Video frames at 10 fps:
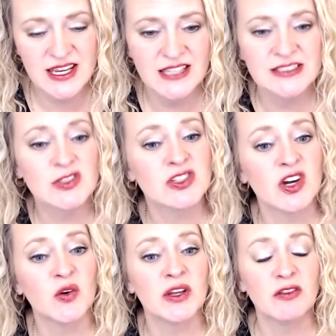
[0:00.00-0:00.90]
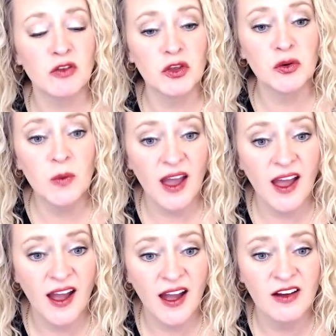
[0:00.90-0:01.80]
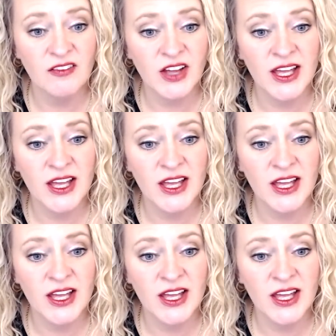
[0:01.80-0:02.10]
And so if you have